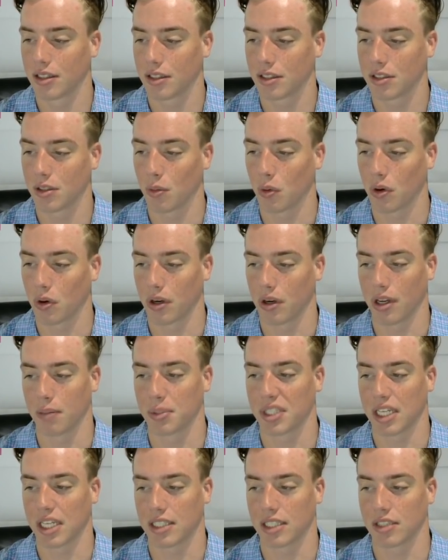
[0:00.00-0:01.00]
or
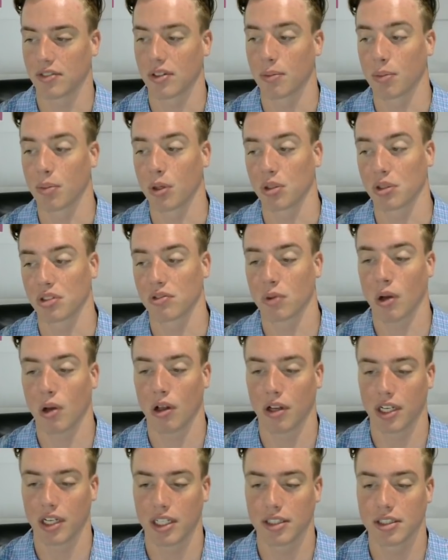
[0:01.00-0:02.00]
obsessive compulsive
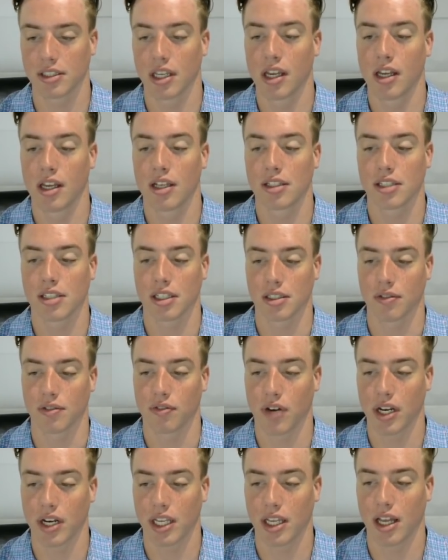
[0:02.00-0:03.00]
qualities,
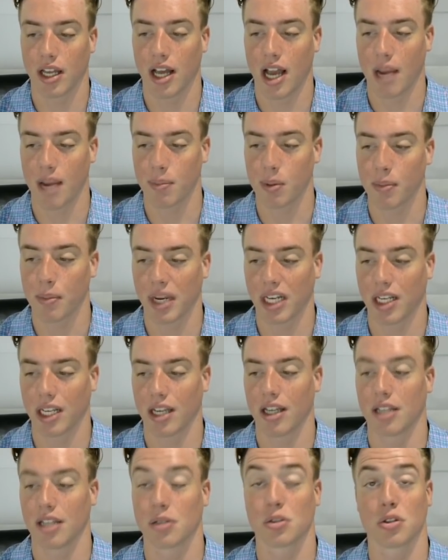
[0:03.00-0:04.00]
schizophrenia,
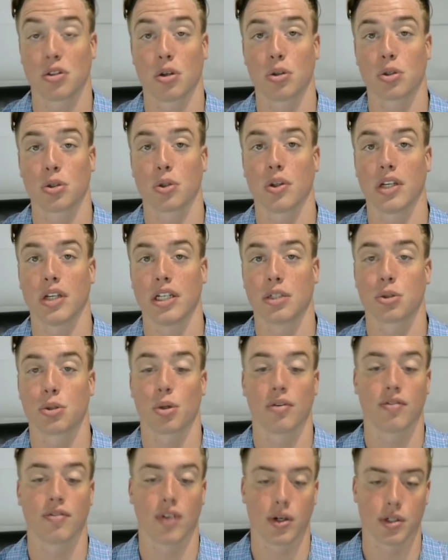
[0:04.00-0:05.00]
hypomania, and social
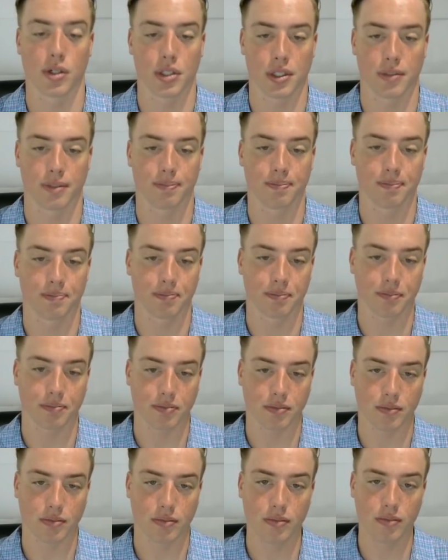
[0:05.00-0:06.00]
introversion.
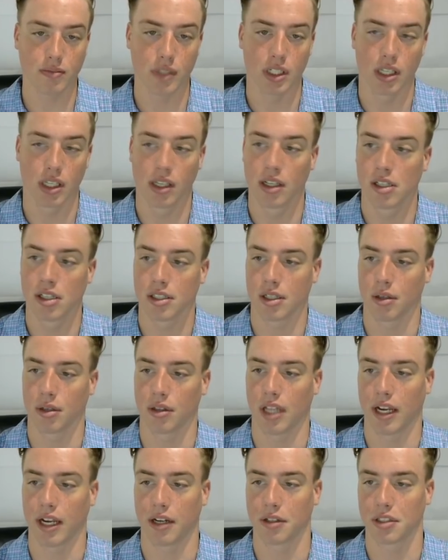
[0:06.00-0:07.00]
So
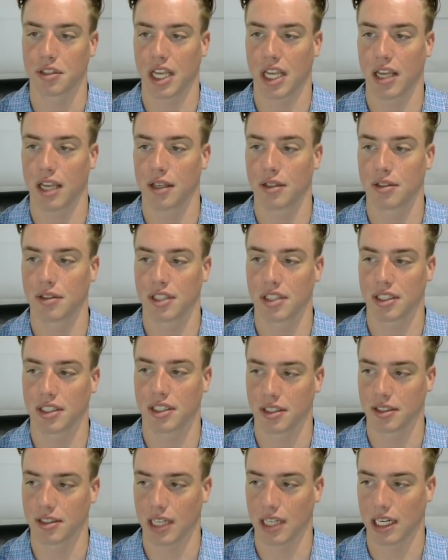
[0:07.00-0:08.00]
Likert scales, this
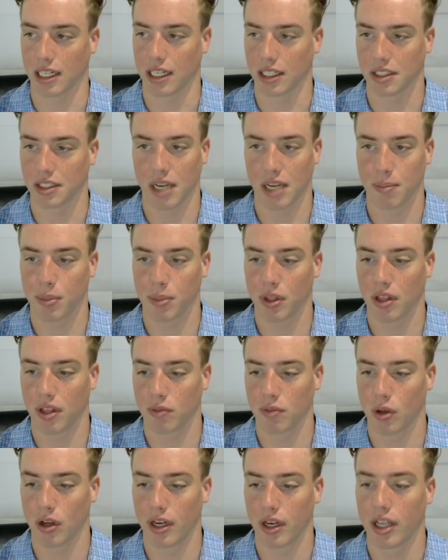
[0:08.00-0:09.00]
is like an example of
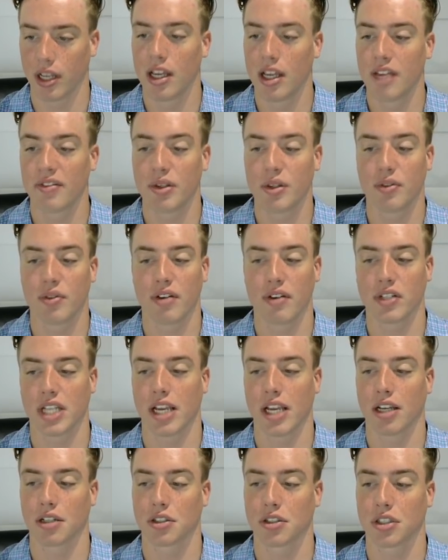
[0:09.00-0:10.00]
one. If you've ever
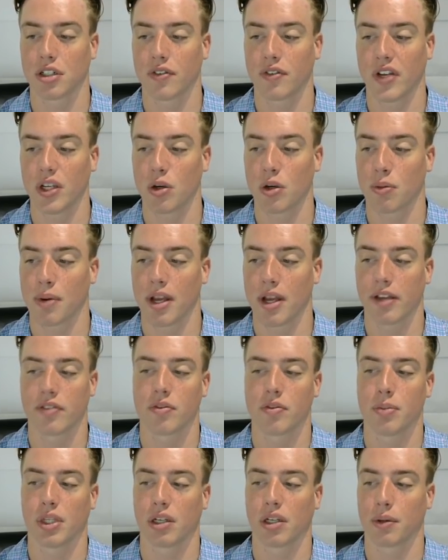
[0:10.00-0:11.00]
taken a survey, you're probably
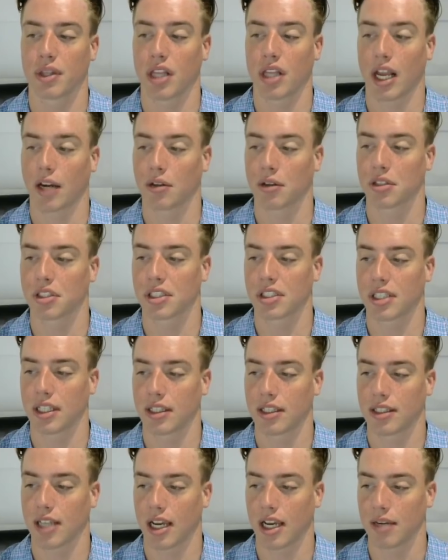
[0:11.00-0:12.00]
familiar with Likert
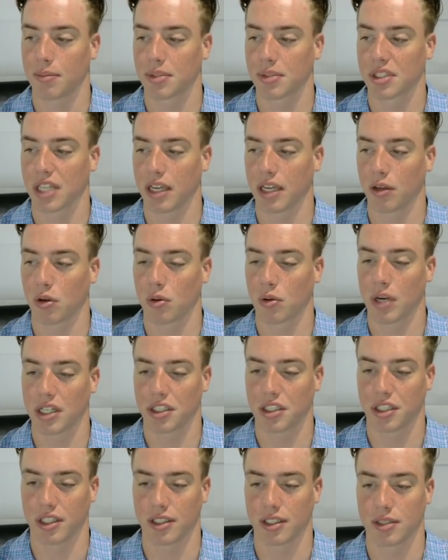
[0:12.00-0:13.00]
type scale
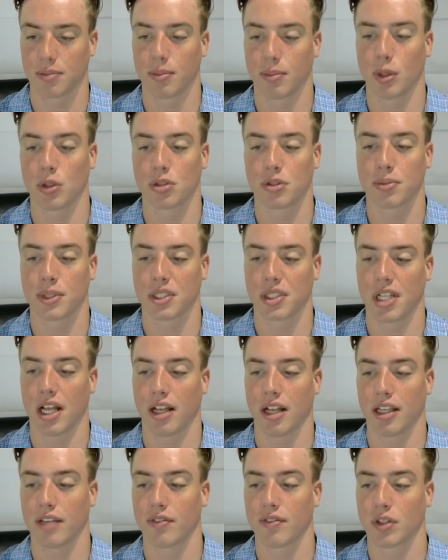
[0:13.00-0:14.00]
questions. Most
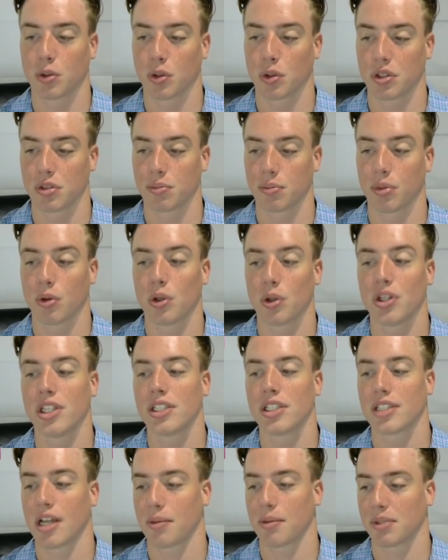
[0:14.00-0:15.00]
personality inventories employ
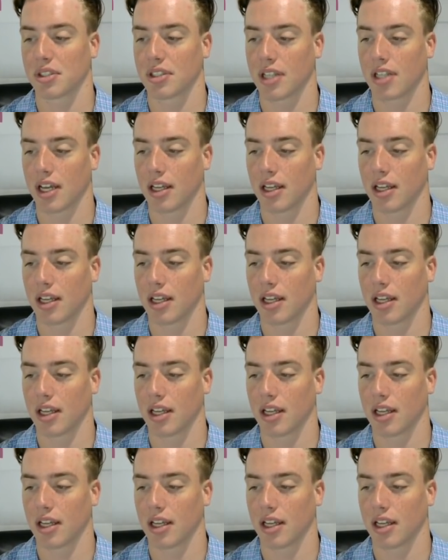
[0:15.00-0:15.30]
these types of